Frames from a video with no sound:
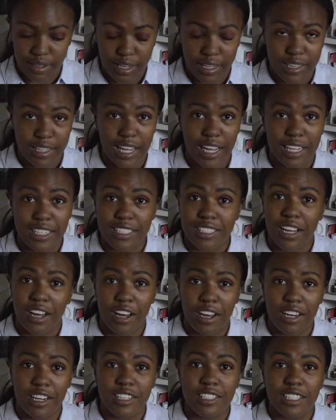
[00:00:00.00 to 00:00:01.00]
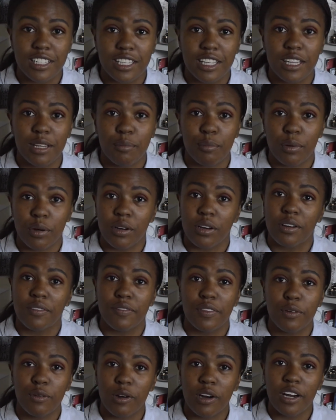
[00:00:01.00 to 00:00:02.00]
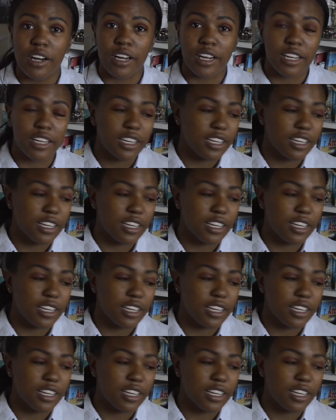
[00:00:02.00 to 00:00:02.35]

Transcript: And that's honestly the bulk of the work.